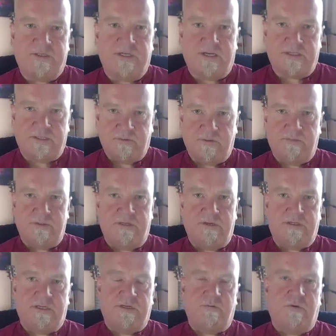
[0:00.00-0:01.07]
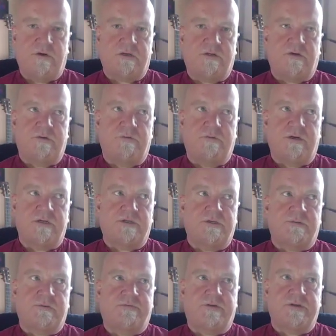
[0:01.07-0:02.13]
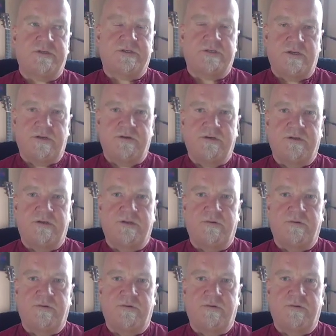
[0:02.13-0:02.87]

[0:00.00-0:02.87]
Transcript: Yes, I will be doing Ki Gong workshops very soon,